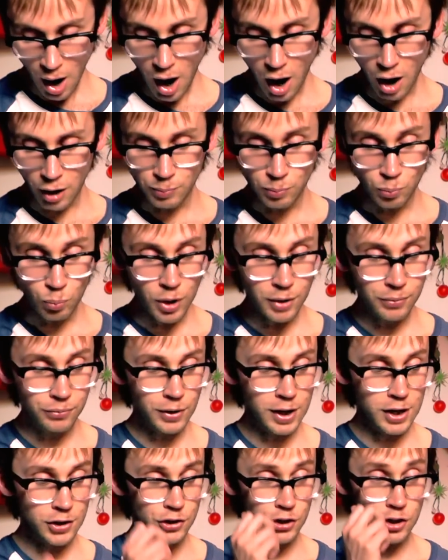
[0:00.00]
I want to
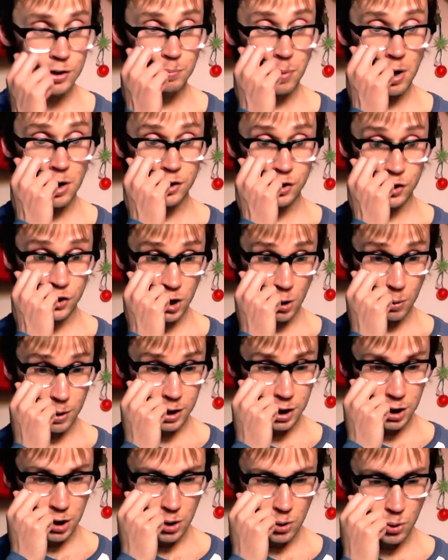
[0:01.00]
finish just by
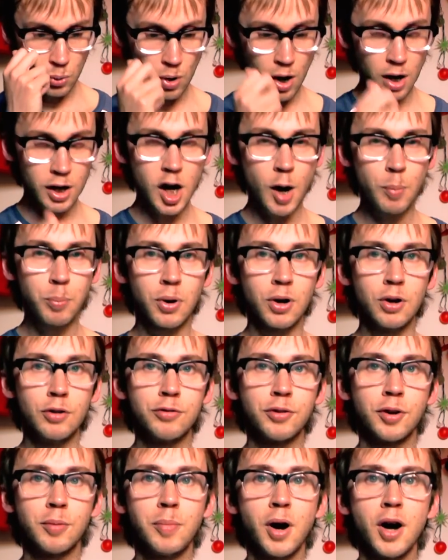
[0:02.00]
showing you a couple
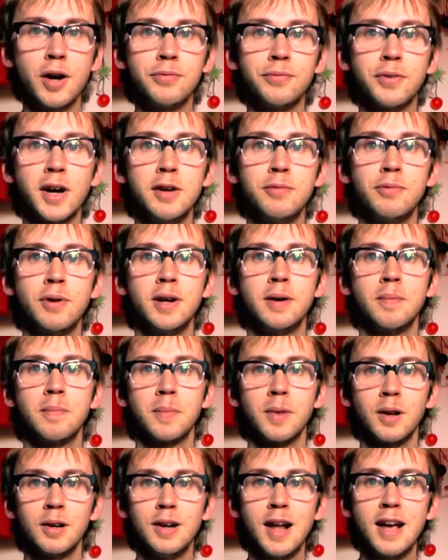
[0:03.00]
of my favourite
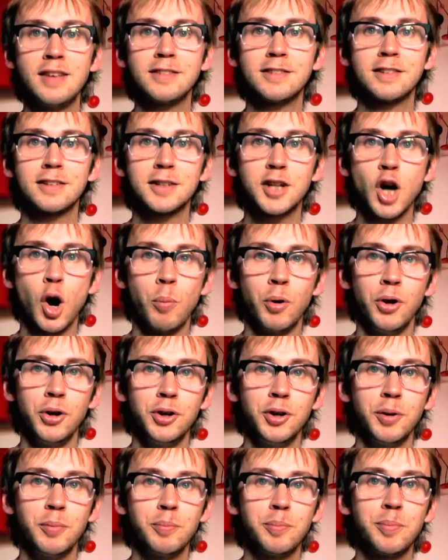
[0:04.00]
less
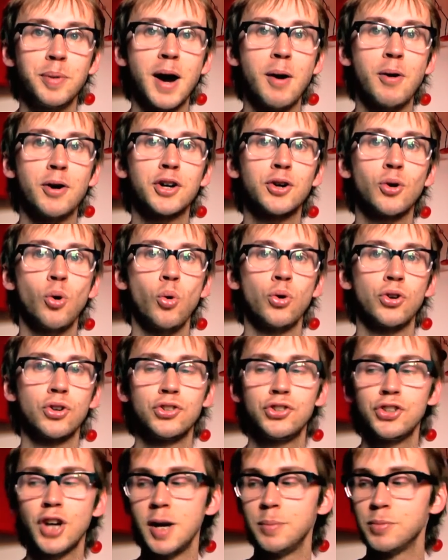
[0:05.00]
common power chord
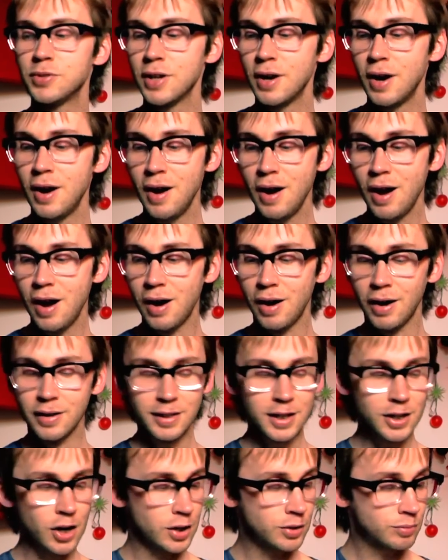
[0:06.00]
shapes. I
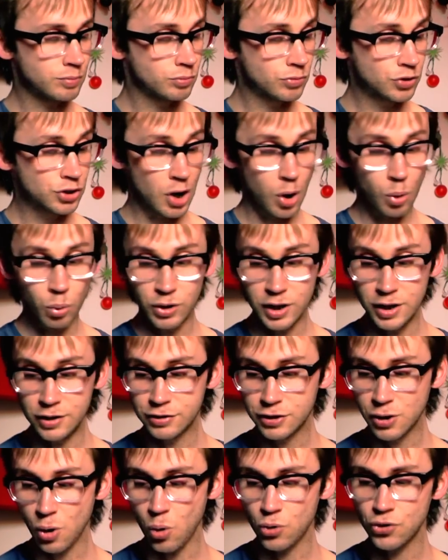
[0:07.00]
think I stole
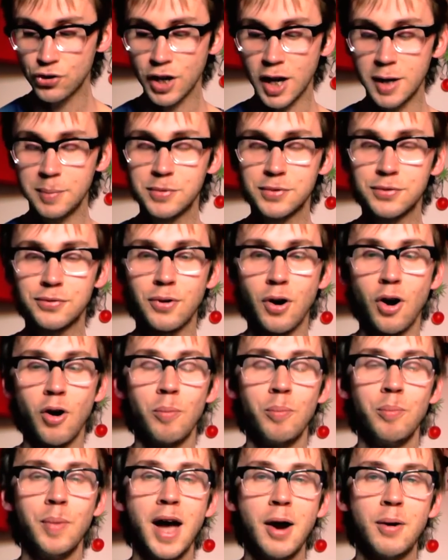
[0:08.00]
these chord shapes
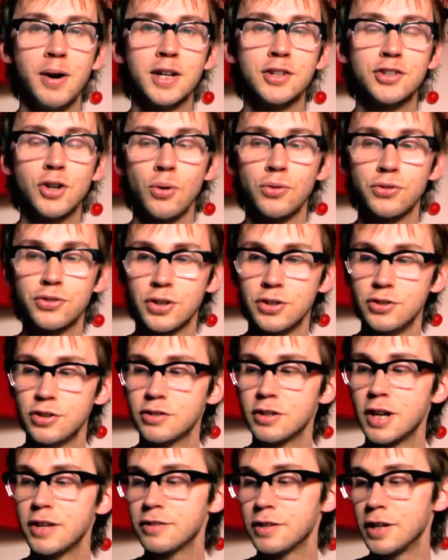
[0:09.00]
from Eric Johnson,
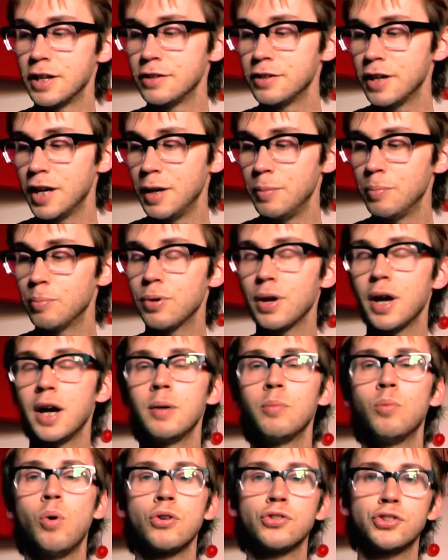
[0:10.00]
just listening to him play
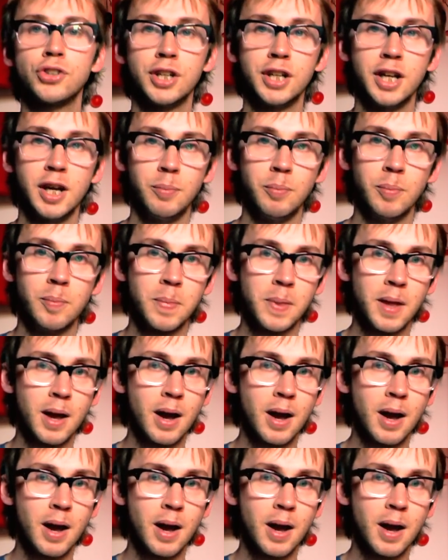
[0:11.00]
and watching him